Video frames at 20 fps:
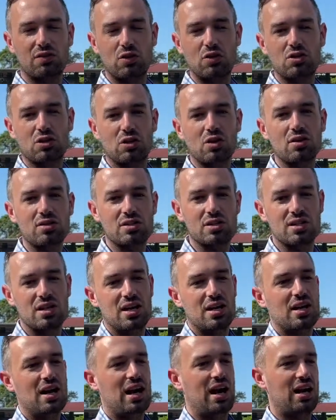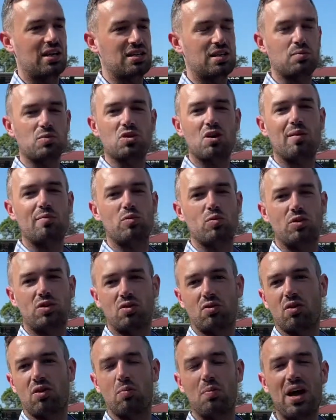lots. Sometimes when
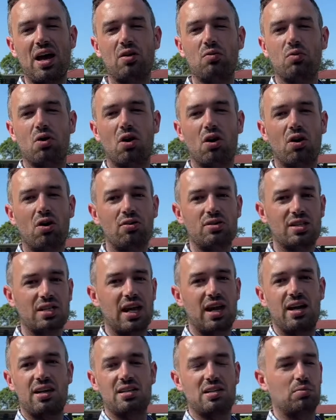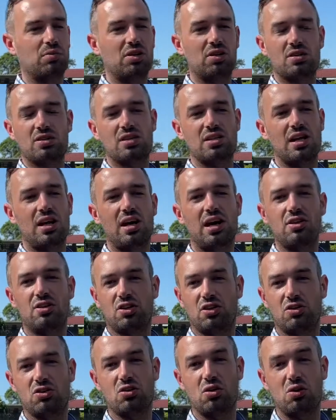you're on a main road, say something that's under
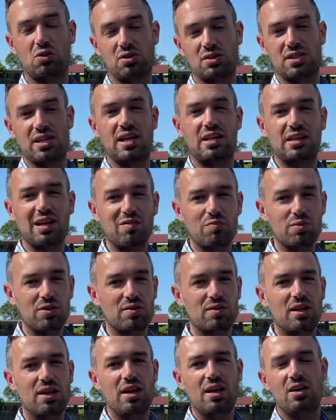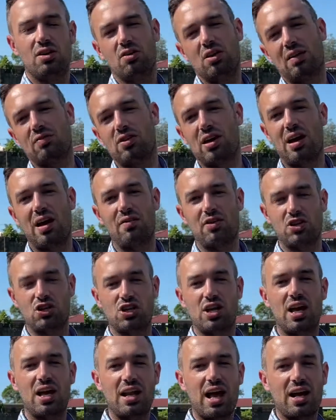control of state government, you have to have a
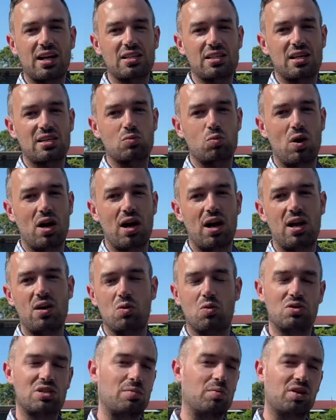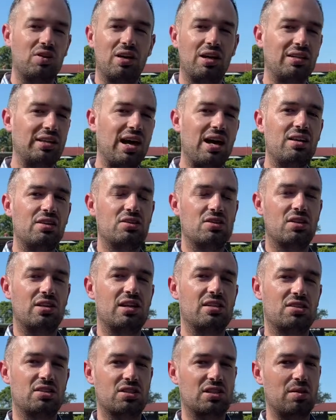shared access way or something like that. So
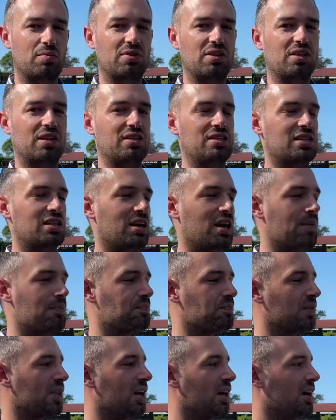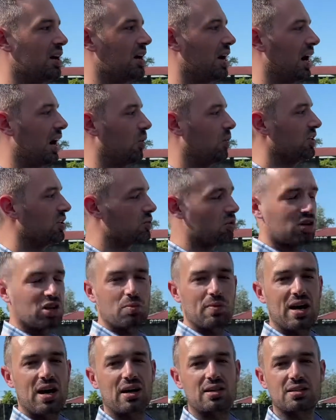that's just something to consider. When you're talking
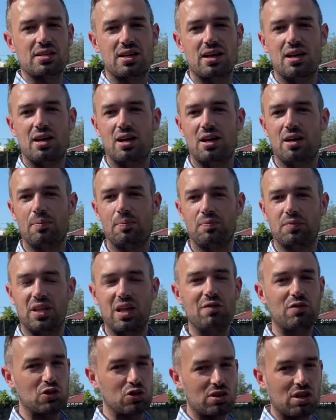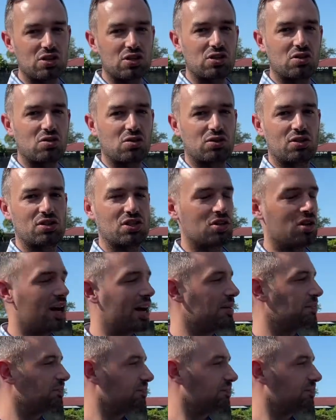about infrastructure on the site,